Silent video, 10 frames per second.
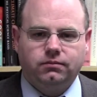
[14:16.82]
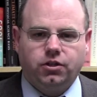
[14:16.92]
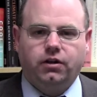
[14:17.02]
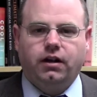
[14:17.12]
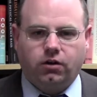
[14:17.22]

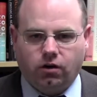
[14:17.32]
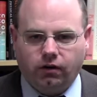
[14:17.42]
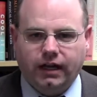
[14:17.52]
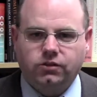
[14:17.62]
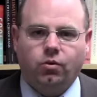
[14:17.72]
turn out
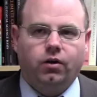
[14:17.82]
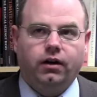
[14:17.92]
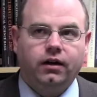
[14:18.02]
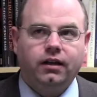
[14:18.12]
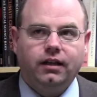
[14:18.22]
correct,
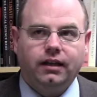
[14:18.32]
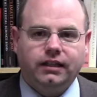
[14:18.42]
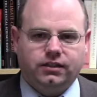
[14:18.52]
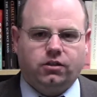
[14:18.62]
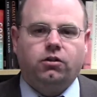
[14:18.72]
or
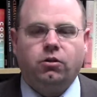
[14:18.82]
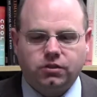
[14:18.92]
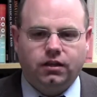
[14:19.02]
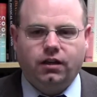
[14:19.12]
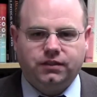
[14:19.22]
is it
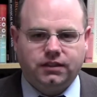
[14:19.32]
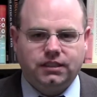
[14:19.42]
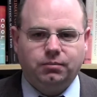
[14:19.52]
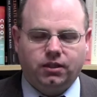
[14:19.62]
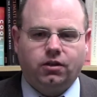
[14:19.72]
close enough to
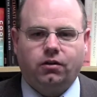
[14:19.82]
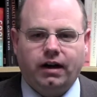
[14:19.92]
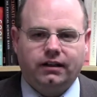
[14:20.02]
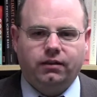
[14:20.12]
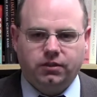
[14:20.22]
seeming
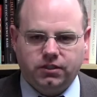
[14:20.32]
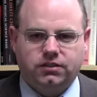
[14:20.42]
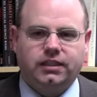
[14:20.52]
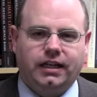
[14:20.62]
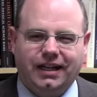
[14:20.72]
correct that we
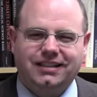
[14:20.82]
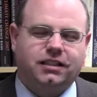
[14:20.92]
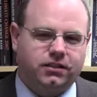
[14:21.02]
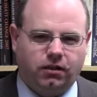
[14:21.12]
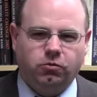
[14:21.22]
just say, yeah, it's
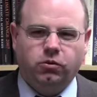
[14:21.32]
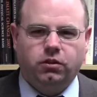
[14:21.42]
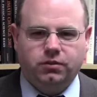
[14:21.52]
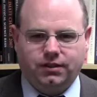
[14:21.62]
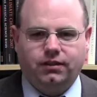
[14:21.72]
because our
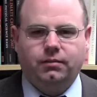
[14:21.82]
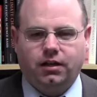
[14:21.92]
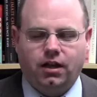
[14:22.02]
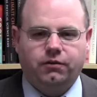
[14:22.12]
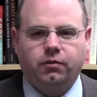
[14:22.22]
ruler was a little
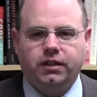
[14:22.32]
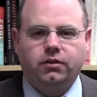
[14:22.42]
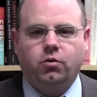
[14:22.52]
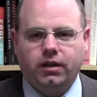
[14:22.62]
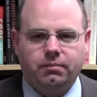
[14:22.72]
bit off or we
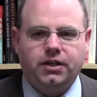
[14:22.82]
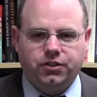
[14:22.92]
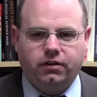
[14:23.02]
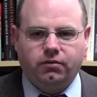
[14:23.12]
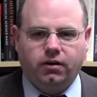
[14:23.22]
didn't quite
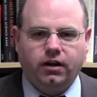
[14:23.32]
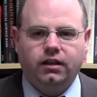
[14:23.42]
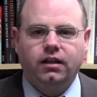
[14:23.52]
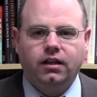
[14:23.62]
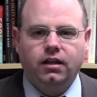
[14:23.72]
measure it
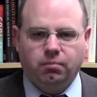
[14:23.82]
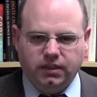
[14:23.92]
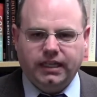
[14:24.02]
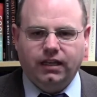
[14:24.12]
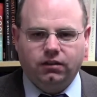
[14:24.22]
right,
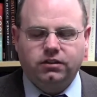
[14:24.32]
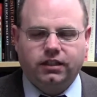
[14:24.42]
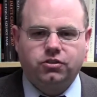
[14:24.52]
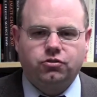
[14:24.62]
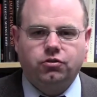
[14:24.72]
but yeah, it looks
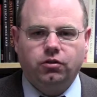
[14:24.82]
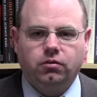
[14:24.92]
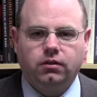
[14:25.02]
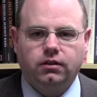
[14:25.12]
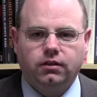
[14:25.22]
like it's
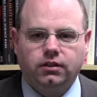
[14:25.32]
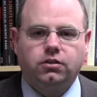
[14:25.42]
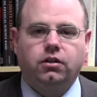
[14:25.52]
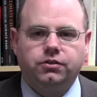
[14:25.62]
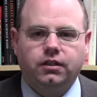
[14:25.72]
true. It's
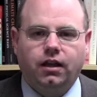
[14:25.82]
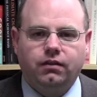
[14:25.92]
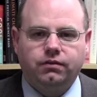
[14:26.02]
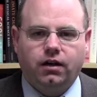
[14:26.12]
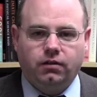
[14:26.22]
close
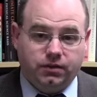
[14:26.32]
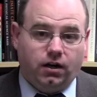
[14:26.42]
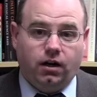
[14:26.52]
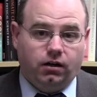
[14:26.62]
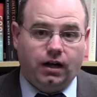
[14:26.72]
enough, our,
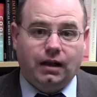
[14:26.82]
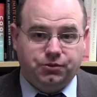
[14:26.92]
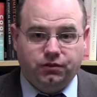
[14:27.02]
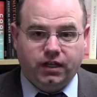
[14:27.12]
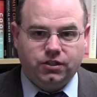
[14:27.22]
our
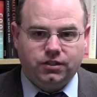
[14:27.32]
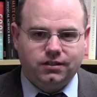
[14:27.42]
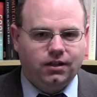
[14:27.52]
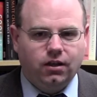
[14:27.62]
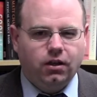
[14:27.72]

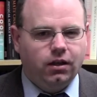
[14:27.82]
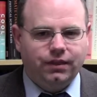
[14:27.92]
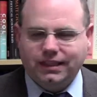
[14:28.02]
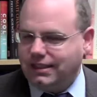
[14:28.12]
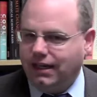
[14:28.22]
observations.
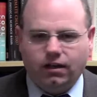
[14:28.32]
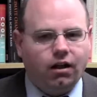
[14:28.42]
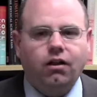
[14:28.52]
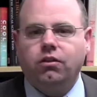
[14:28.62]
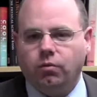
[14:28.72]
That's not at
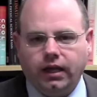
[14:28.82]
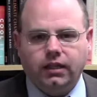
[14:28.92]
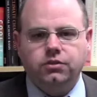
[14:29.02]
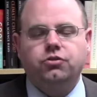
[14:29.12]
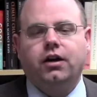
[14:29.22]
all the way
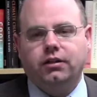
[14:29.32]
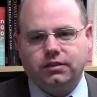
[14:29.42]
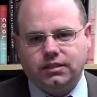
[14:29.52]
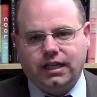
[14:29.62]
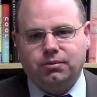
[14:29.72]
you try to
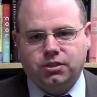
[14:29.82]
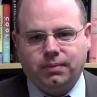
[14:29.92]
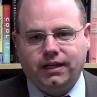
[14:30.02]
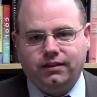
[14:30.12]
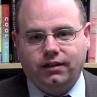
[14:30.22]
establish the
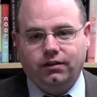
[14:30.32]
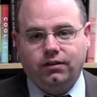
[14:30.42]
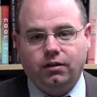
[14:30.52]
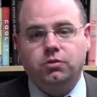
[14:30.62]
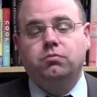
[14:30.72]
Pythagorean
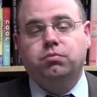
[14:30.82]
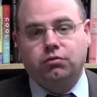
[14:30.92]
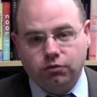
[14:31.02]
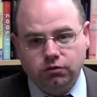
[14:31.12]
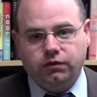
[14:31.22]
theorem. You
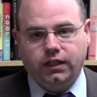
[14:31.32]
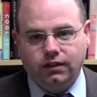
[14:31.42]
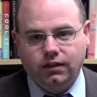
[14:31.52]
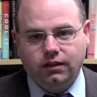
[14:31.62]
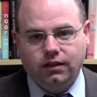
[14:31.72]
prove it